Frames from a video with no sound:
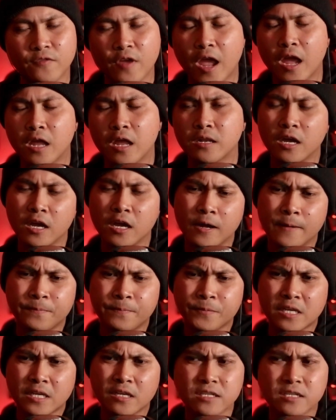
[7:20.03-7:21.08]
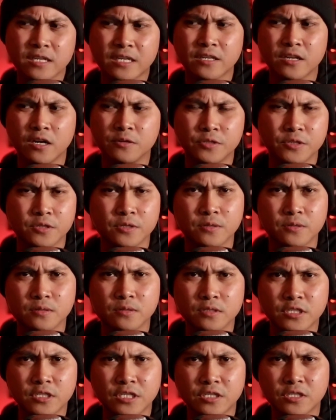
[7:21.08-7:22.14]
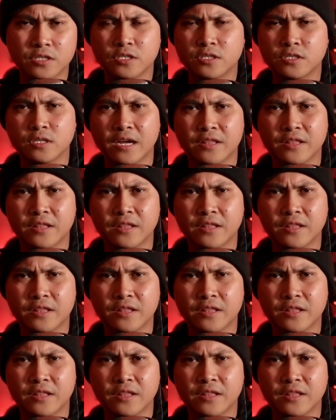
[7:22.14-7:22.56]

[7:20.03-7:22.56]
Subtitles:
And he's like, no, dude, I